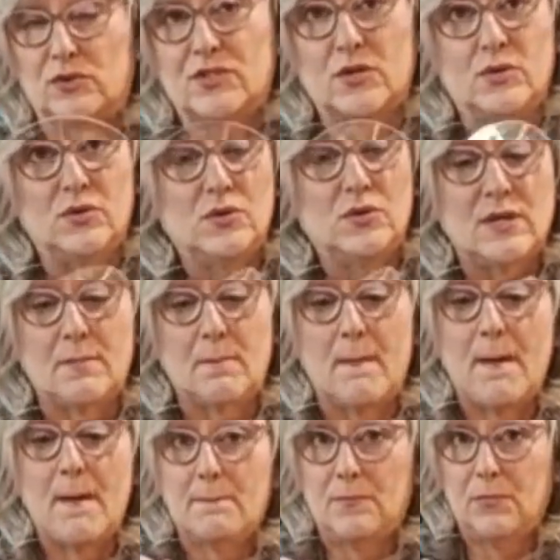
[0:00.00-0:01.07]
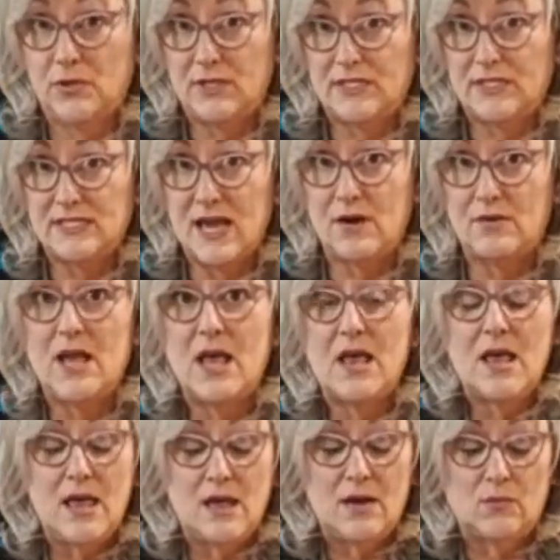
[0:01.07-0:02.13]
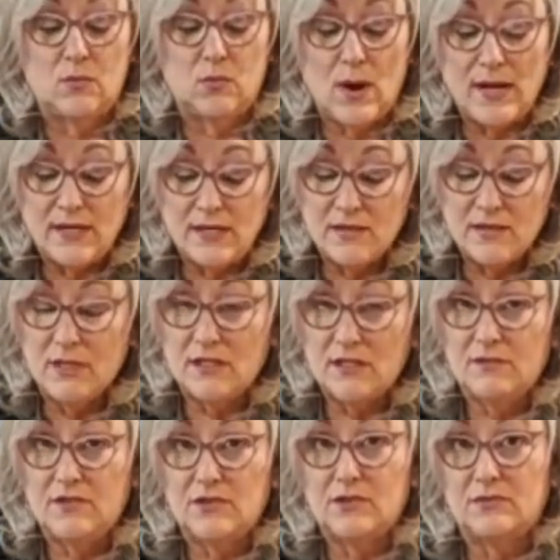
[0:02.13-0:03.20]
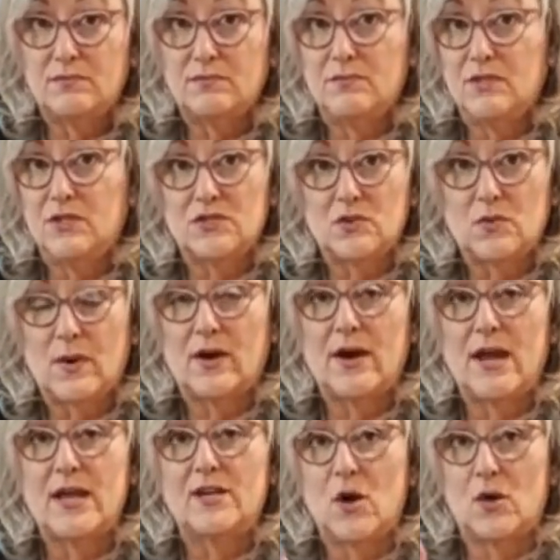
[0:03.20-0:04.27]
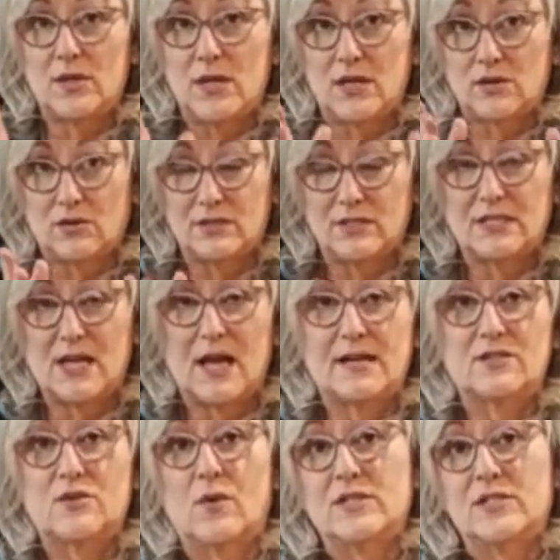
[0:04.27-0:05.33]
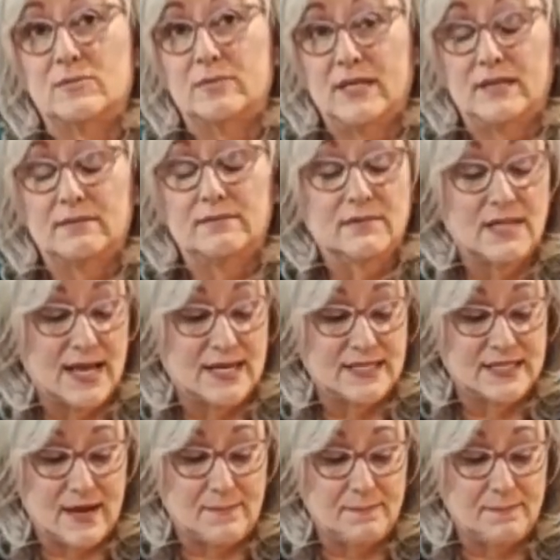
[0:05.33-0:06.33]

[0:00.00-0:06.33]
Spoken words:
So you can put it down right in the middle of your square and know that your design is going to be lined up.